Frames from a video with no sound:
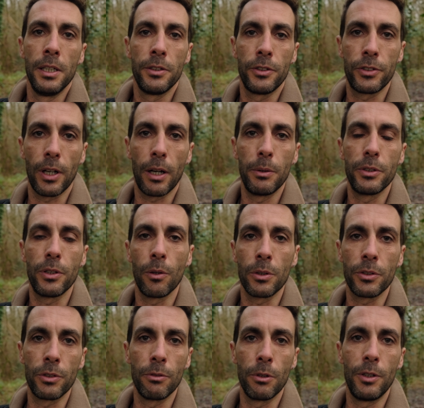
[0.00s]
So as long
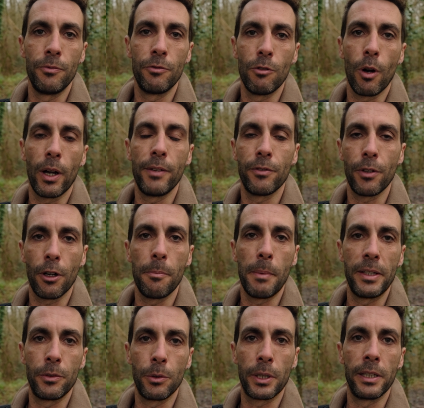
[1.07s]
as the right
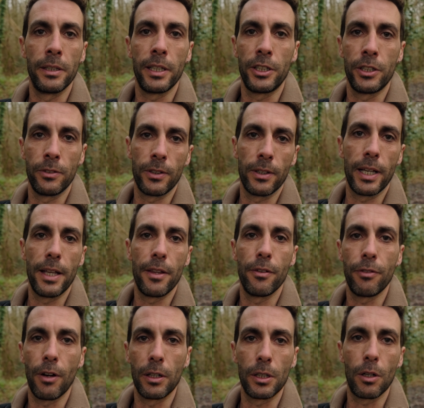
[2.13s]
environmental conditions are there, the
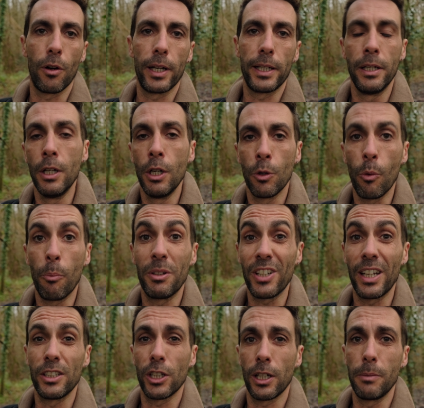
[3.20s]
fungi will
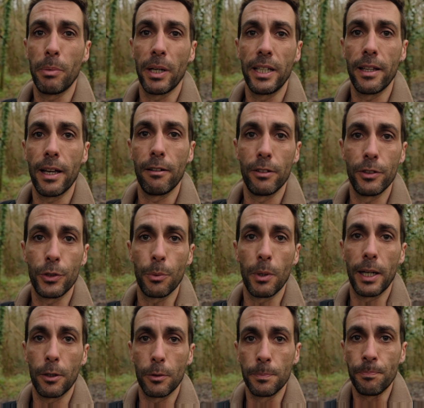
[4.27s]
potentially be there as
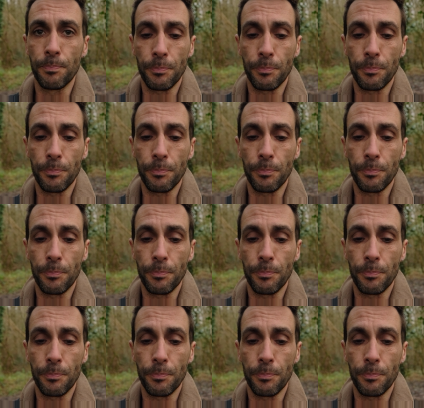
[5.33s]
well.